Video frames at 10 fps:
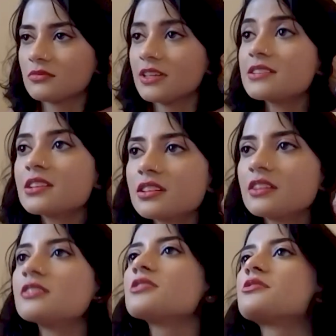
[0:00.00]
is in the
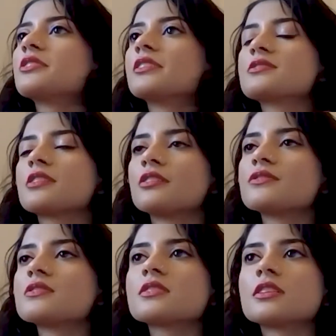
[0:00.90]
industry, it's kind of
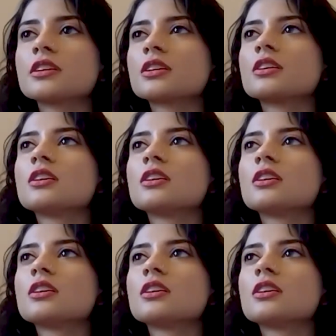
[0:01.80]
just like,